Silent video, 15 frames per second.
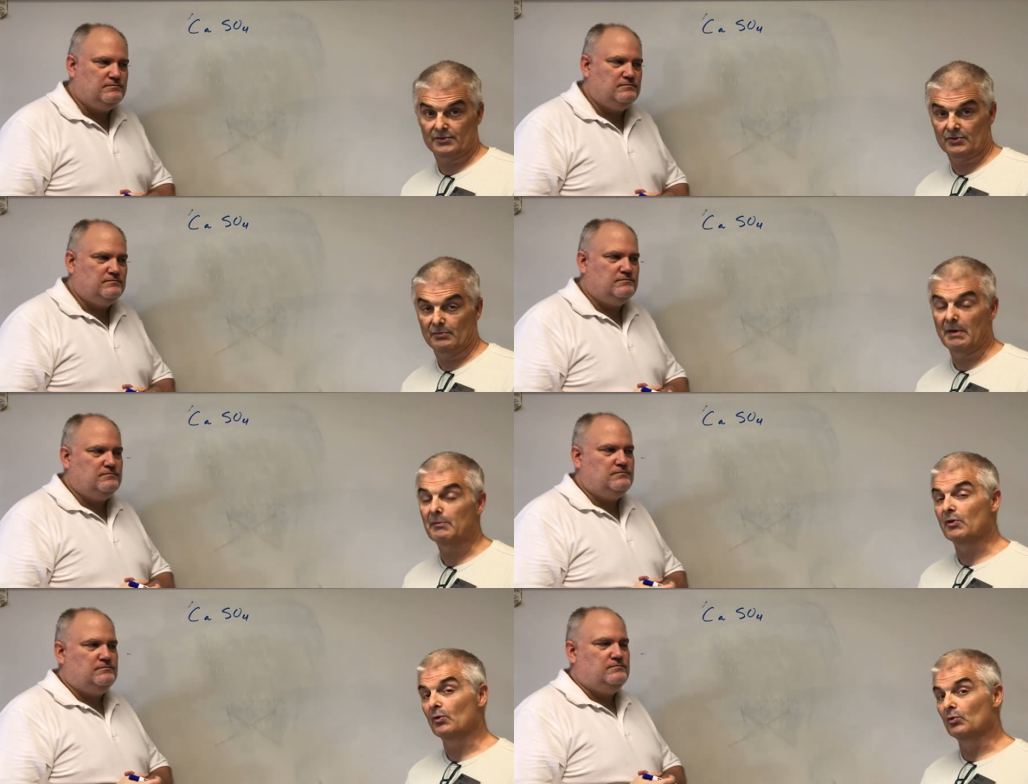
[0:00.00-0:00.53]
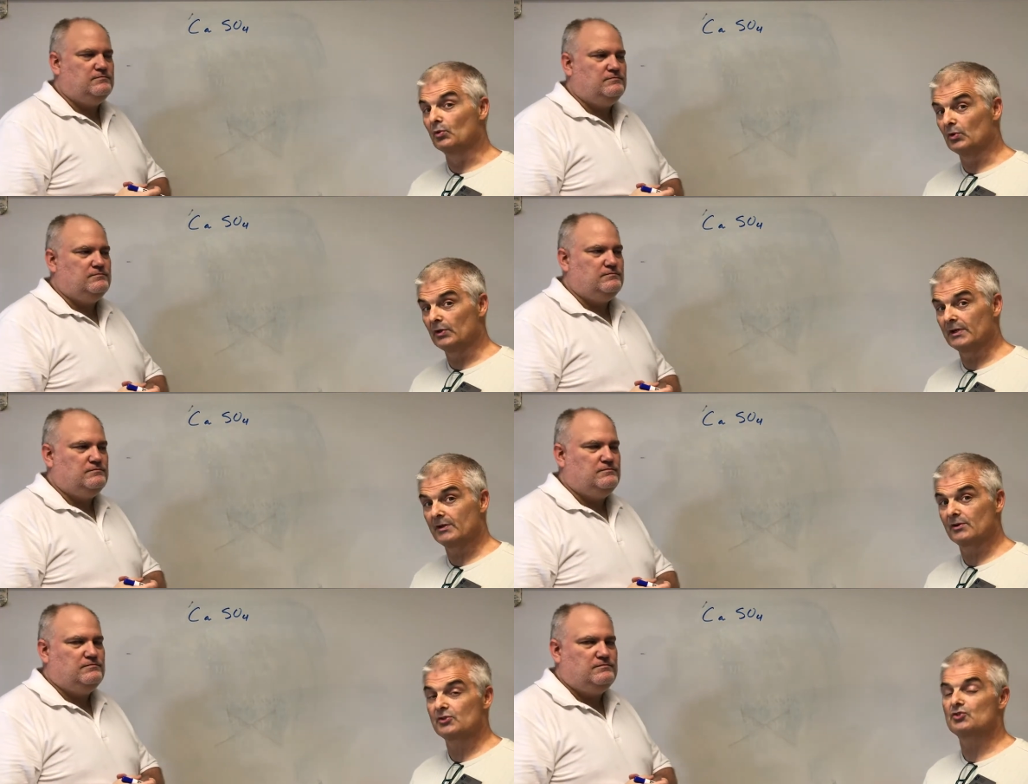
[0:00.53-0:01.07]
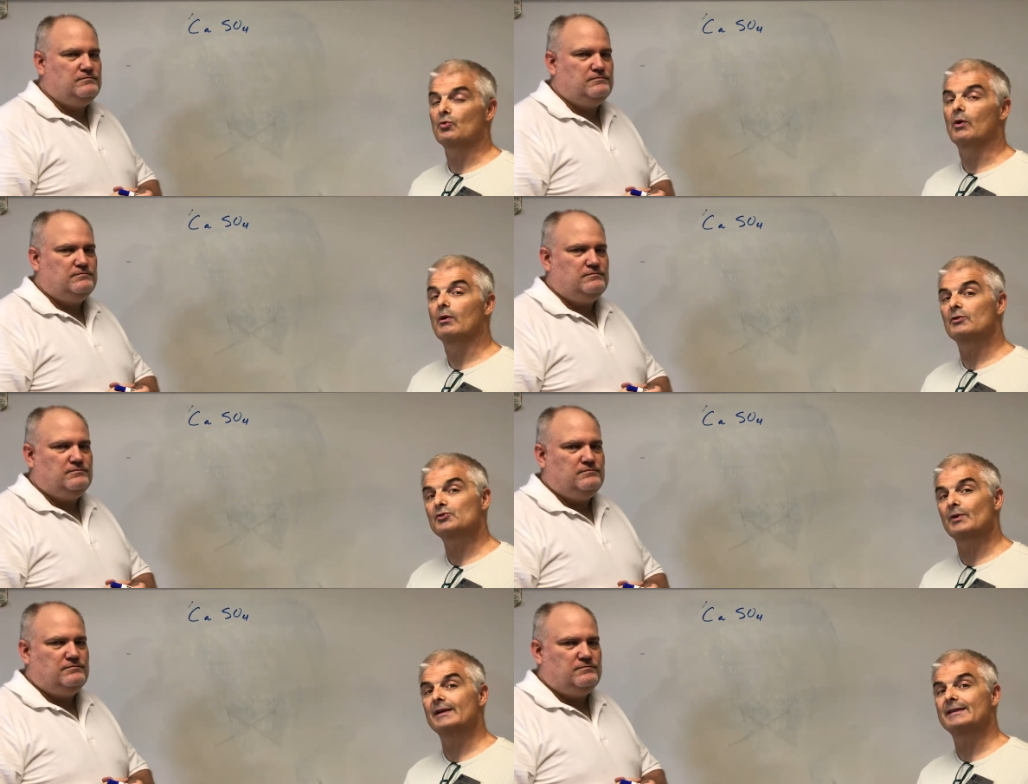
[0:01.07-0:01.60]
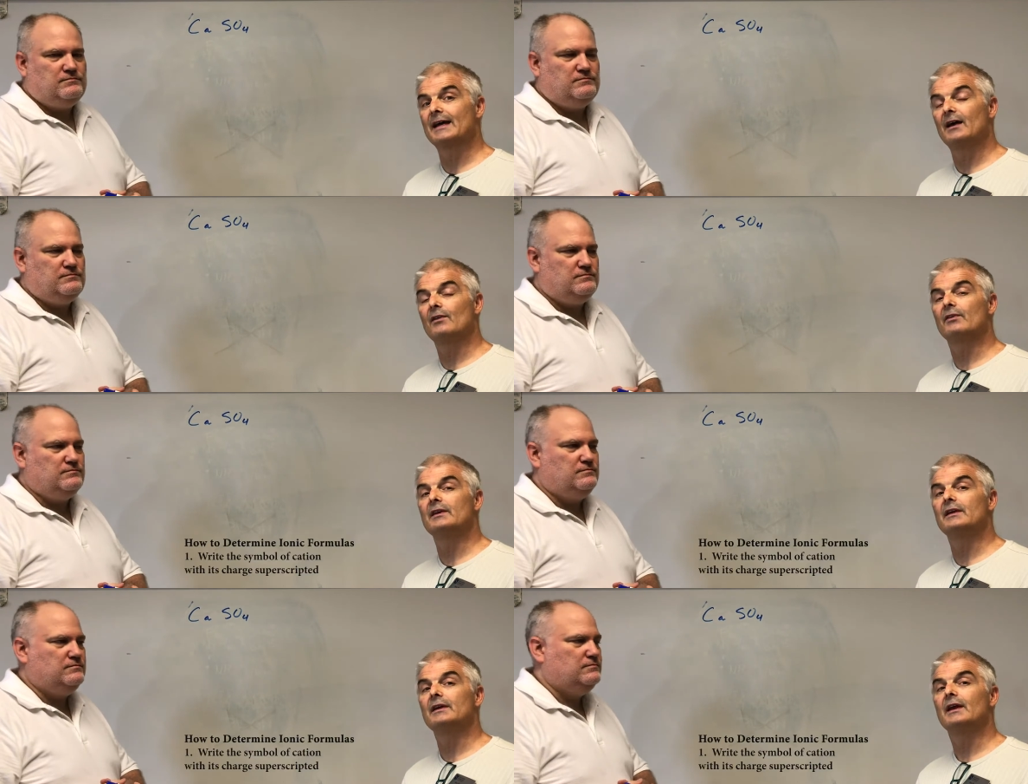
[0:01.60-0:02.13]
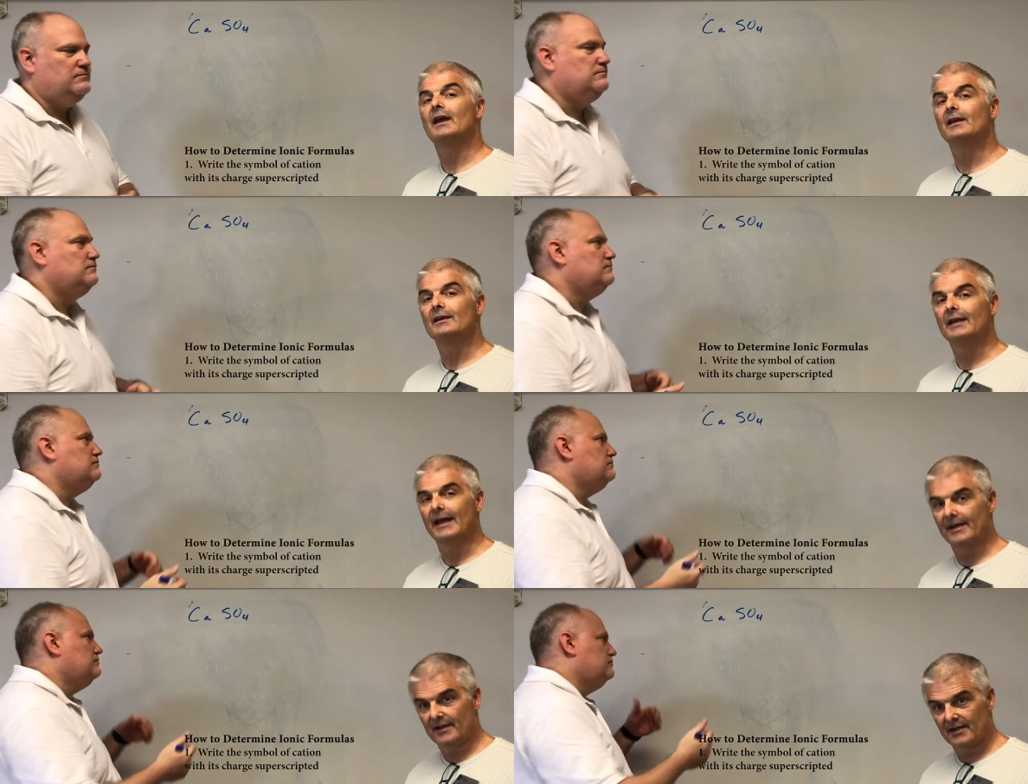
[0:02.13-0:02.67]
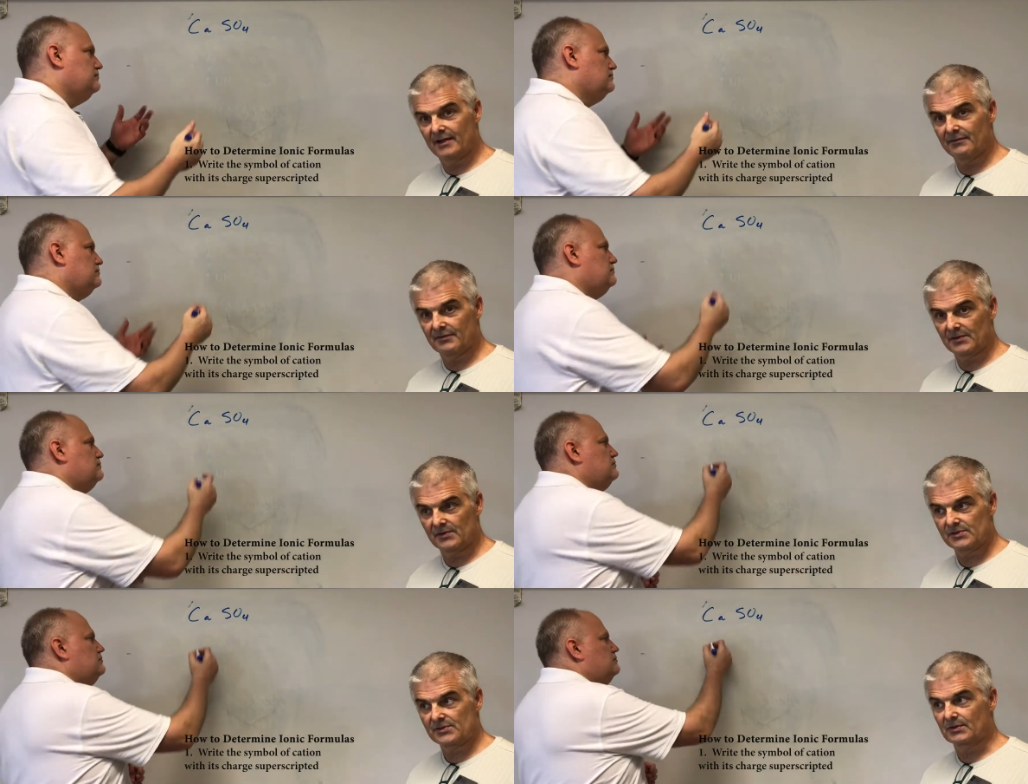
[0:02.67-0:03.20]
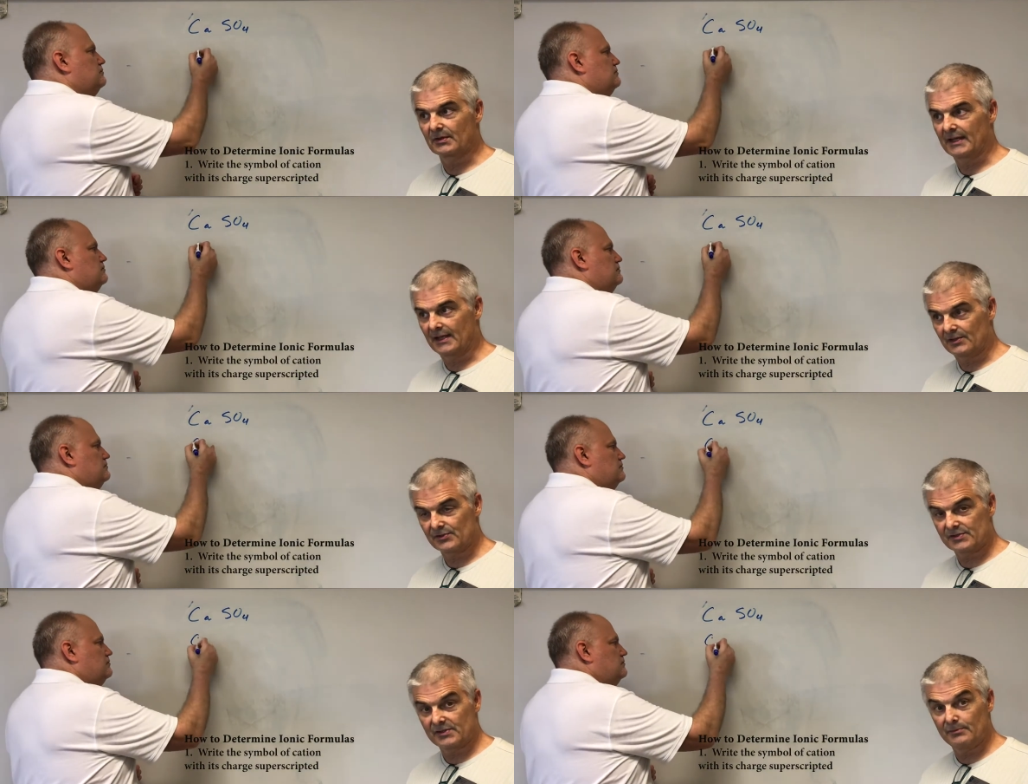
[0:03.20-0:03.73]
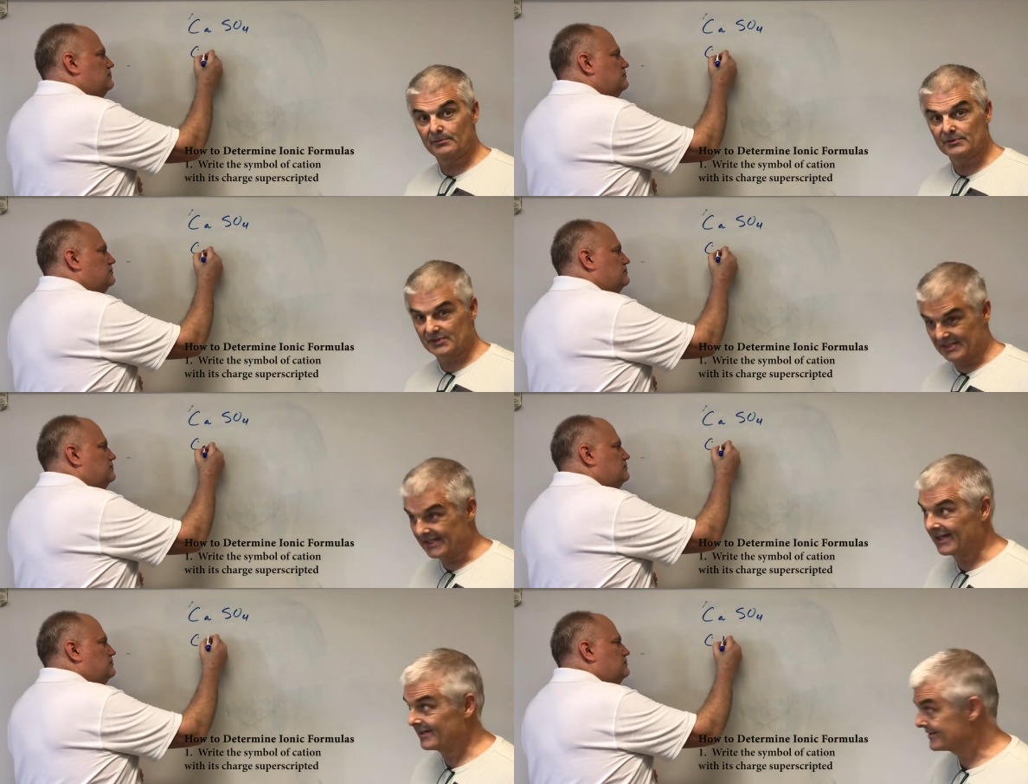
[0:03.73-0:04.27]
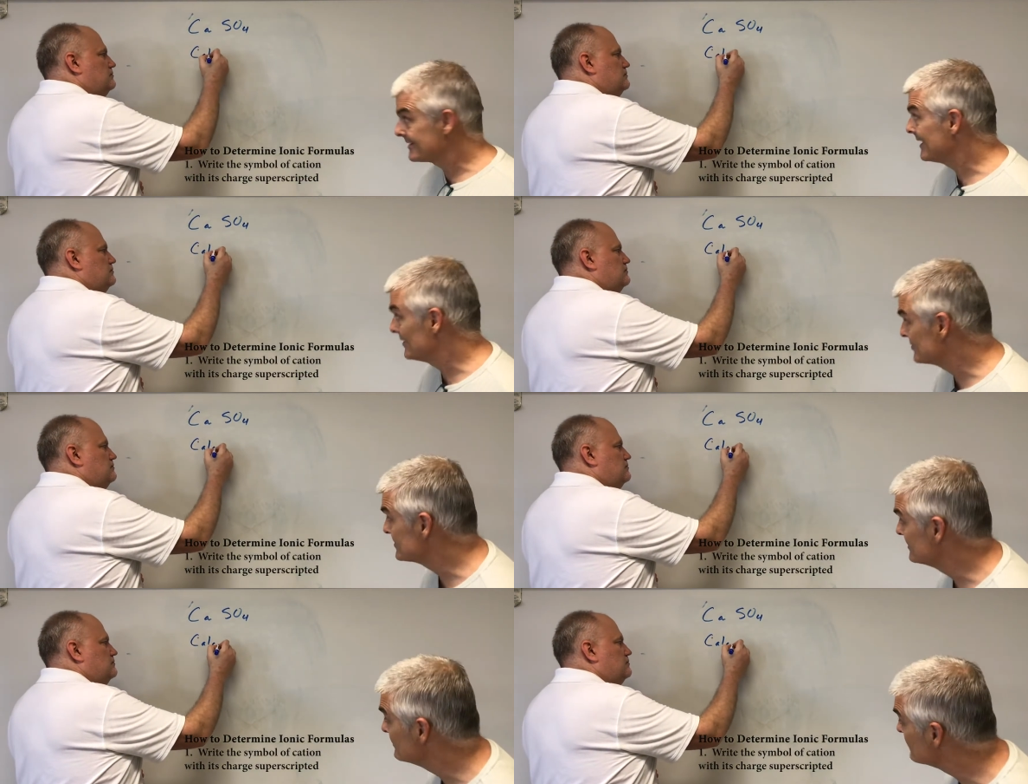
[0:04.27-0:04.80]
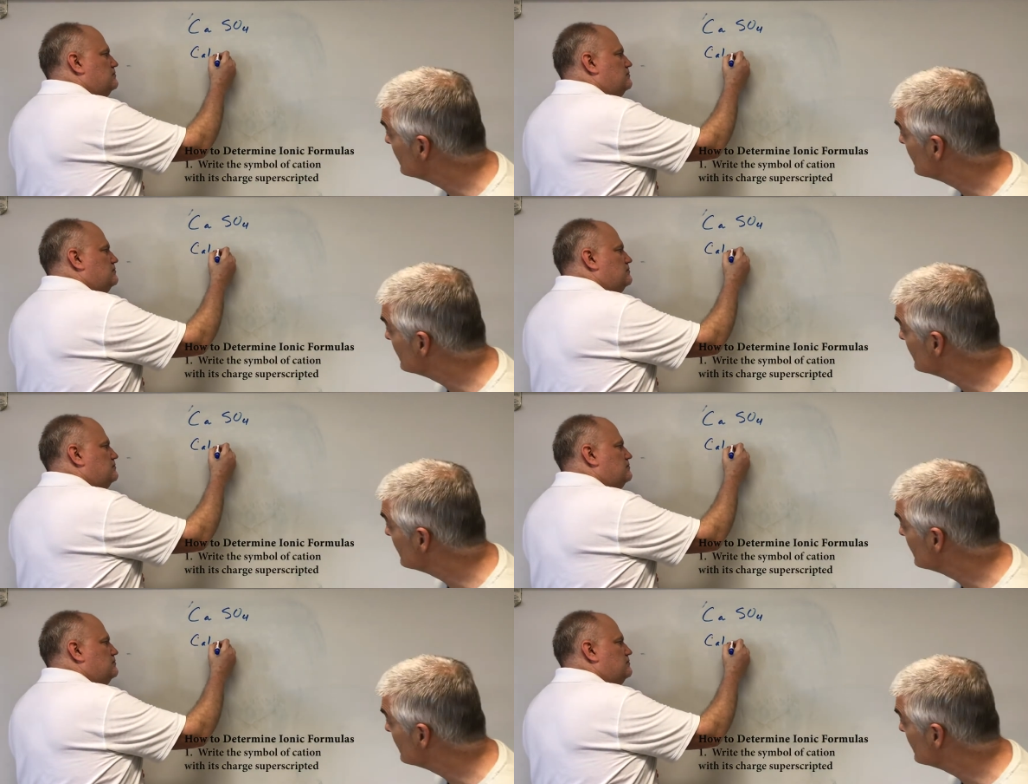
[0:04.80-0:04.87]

Speaker 1: So remember the rule here is you always write down the anion first. So calcium, Ca is calcium,